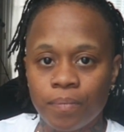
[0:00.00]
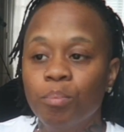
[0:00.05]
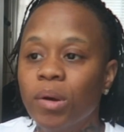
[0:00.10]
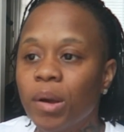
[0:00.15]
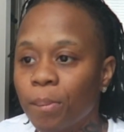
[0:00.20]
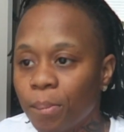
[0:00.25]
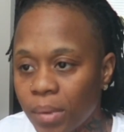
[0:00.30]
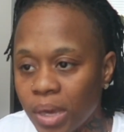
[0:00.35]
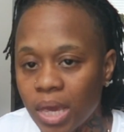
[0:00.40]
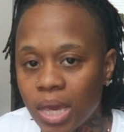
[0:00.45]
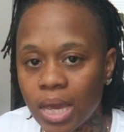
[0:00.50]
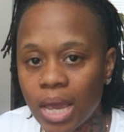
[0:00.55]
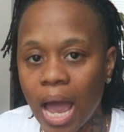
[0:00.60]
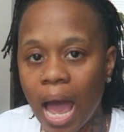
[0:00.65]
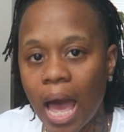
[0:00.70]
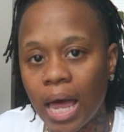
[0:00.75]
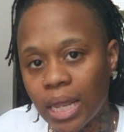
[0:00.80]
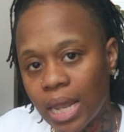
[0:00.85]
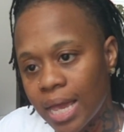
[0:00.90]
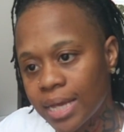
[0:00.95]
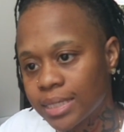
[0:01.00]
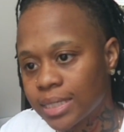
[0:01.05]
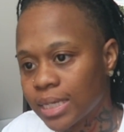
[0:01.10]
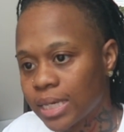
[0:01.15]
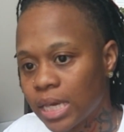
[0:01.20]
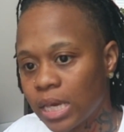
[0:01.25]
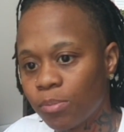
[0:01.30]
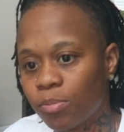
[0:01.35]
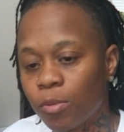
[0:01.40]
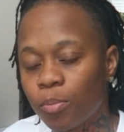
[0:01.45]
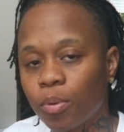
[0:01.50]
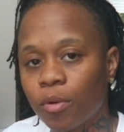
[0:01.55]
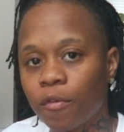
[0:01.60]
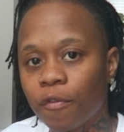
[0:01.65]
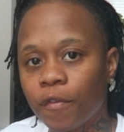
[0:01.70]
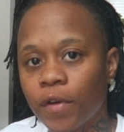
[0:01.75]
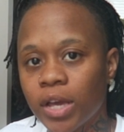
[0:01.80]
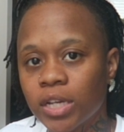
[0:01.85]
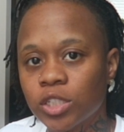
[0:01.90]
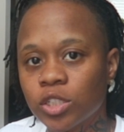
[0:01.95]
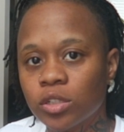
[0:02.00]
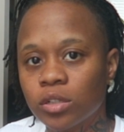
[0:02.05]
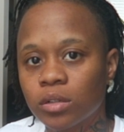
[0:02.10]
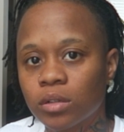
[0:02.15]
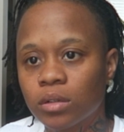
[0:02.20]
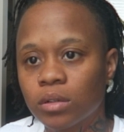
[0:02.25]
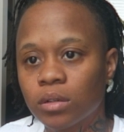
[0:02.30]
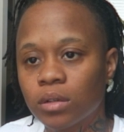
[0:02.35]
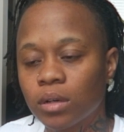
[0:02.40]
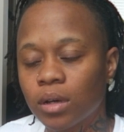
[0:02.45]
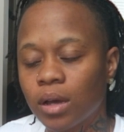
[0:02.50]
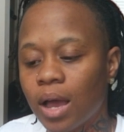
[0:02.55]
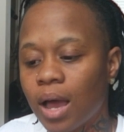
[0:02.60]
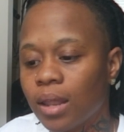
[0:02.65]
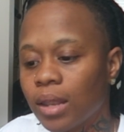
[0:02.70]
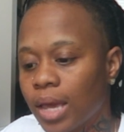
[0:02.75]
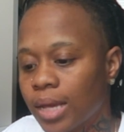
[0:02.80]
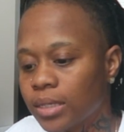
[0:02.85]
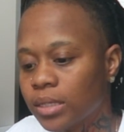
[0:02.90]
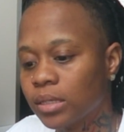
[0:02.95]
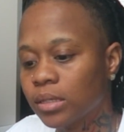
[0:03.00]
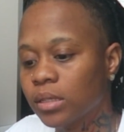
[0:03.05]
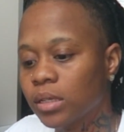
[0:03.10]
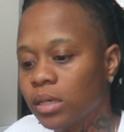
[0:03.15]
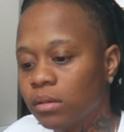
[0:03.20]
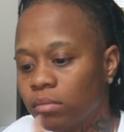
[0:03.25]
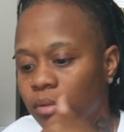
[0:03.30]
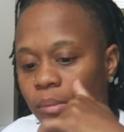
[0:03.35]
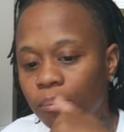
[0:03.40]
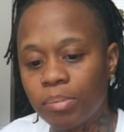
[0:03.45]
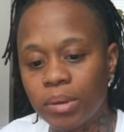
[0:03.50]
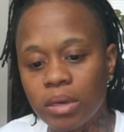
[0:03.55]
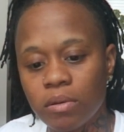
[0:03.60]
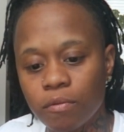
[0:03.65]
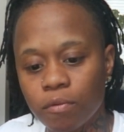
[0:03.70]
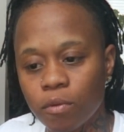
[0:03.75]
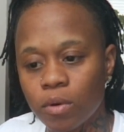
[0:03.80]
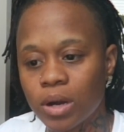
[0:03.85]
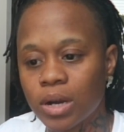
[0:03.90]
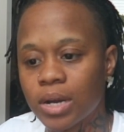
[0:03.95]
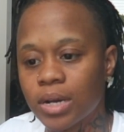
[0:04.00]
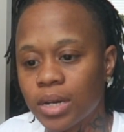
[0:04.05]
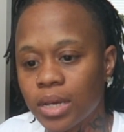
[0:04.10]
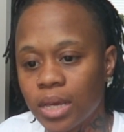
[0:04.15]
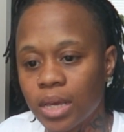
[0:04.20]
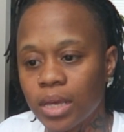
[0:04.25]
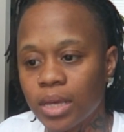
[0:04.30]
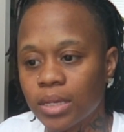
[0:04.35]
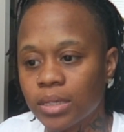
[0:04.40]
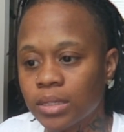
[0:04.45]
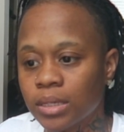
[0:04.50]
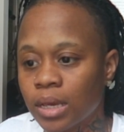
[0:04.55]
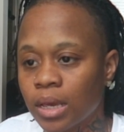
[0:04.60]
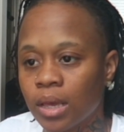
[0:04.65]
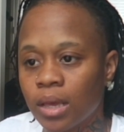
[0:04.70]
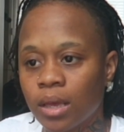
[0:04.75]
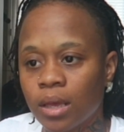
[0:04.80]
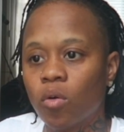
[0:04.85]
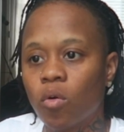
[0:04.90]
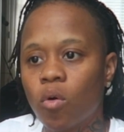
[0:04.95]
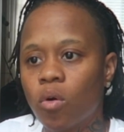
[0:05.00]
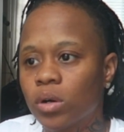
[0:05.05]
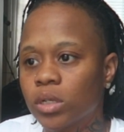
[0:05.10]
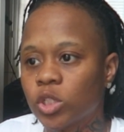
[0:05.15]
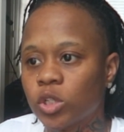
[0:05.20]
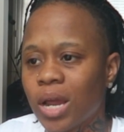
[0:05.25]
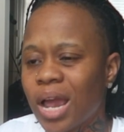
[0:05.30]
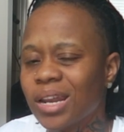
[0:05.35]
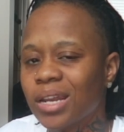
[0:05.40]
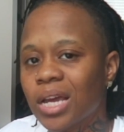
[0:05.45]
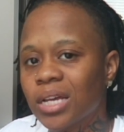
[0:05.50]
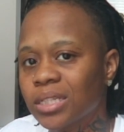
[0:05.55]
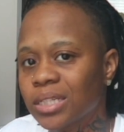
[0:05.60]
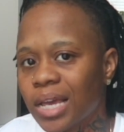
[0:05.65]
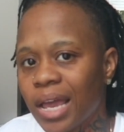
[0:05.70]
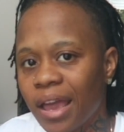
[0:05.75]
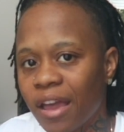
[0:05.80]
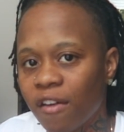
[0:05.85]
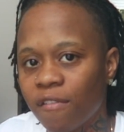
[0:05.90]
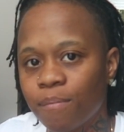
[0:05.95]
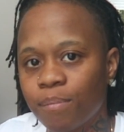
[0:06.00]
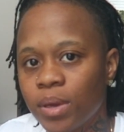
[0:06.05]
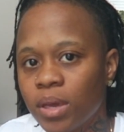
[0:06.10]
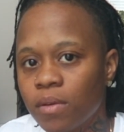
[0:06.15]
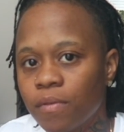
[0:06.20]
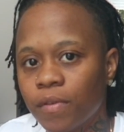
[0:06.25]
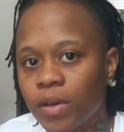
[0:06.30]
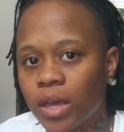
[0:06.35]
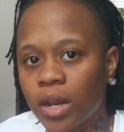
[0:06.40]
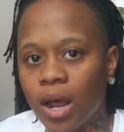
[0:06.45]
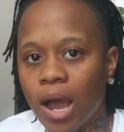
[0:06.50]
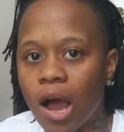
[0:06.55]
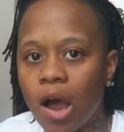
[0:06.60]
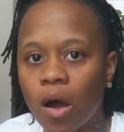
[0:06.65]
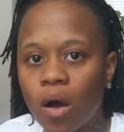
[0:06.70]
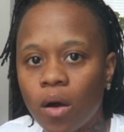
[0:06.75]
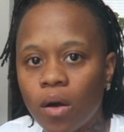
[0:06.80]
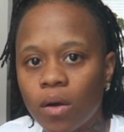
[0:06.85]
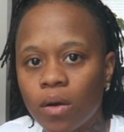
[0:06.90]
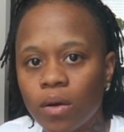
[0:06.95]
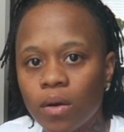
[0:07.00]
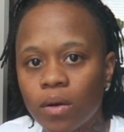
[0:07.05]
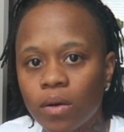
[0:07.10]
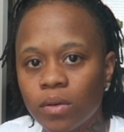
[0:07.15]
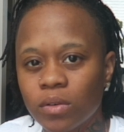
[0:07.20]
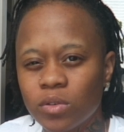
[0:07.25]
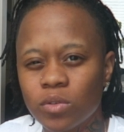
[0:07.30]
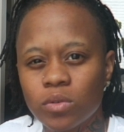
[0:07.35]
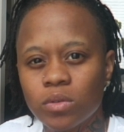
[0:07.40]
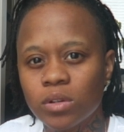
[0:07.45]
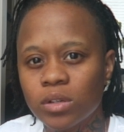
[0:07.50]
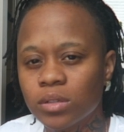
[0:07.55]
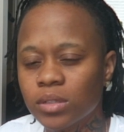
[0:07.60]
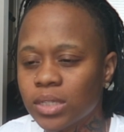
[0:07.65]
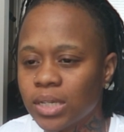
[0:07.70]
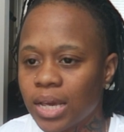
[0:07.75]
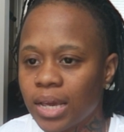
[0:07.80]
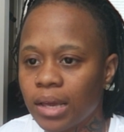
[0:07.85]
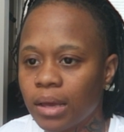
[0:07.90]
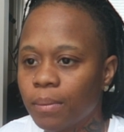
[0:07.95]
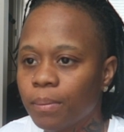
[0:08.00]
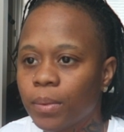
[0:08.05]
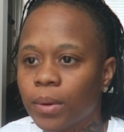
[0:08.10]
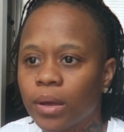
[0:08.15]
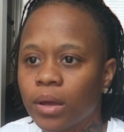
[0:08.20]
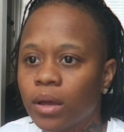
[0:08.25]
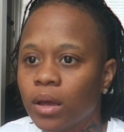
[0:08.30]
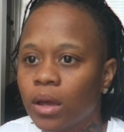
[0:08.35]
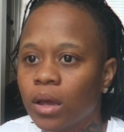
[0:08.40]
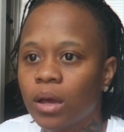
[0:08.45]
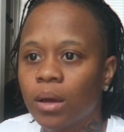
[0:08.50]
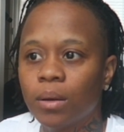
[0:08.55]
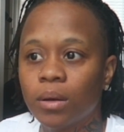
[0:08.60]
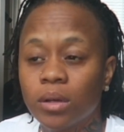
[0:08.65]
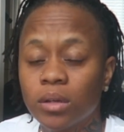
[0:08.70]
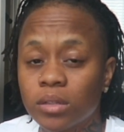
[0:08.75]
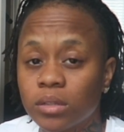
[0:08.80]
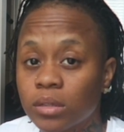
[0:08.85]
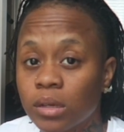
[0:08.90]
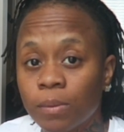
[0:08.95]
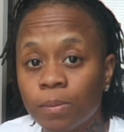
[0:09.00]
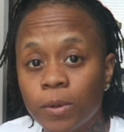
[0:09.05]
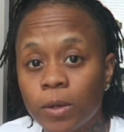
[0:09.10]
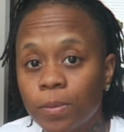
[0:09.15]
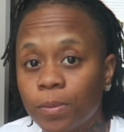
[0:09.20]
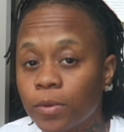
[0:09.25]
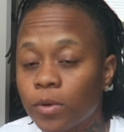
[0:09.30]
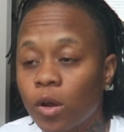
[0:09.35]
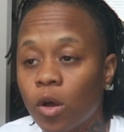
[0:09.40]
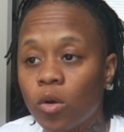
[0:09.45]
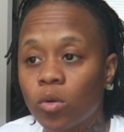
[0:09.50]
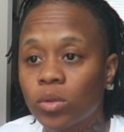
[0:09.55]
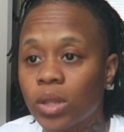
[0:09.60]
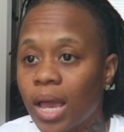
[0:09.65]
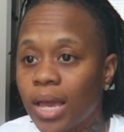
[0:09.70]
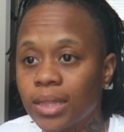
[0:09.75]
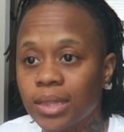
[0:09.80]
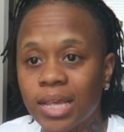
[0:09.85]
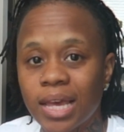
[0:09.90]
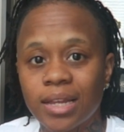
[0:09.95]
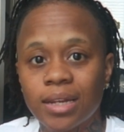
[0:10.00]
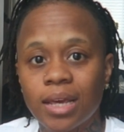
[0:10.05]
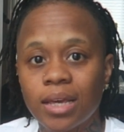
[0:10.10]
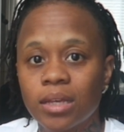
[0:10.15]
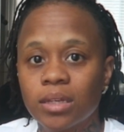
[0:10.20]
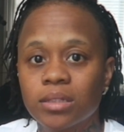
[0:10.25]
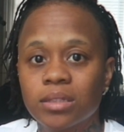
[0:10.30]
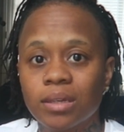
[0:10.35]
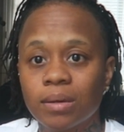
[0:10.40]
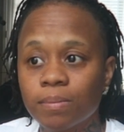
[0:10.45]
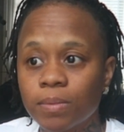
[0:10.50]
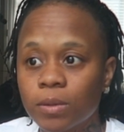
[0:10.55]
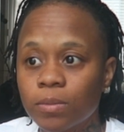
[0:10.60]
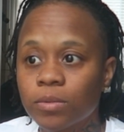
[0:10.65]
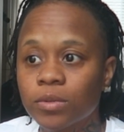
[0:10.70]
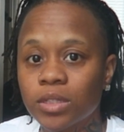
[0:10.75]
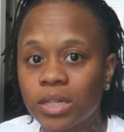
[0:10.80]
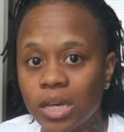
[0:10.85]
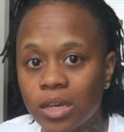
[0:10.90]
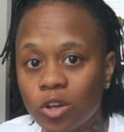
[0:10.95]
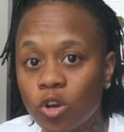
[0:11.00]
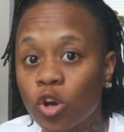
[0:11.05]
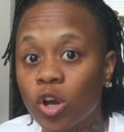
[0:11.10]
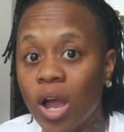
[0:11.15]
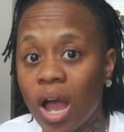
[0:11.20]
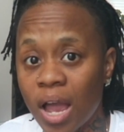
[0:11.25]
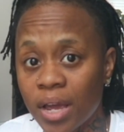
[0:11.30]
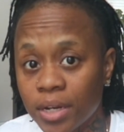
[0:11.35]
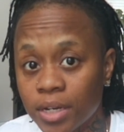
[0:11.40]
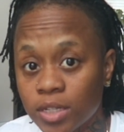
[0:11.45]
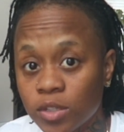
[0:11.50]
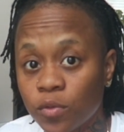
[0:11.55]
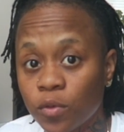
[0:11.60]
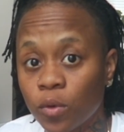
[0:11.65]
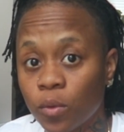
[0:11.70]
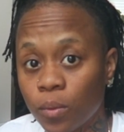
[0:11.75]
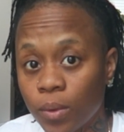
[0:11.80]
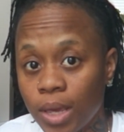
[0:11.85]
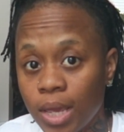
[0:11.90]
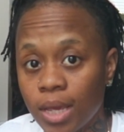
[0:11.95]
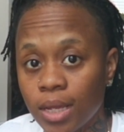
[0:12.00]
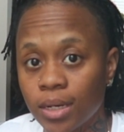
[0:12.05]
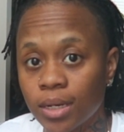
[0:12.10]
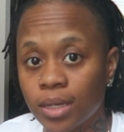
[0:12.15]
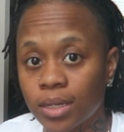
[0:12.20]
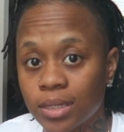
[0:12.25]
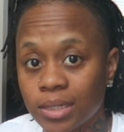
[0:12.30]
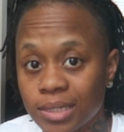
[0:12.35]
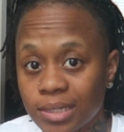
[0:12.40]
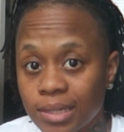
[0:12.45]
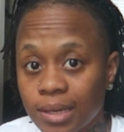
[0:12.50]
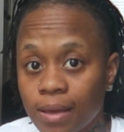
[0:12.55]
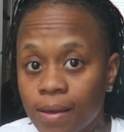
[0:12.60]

But me, I like to keep it professional. I like to leave the beef where it is, or try not to have beef at all. You know what I'm saying? But some people don't like that. Some people take your kindness for weakness,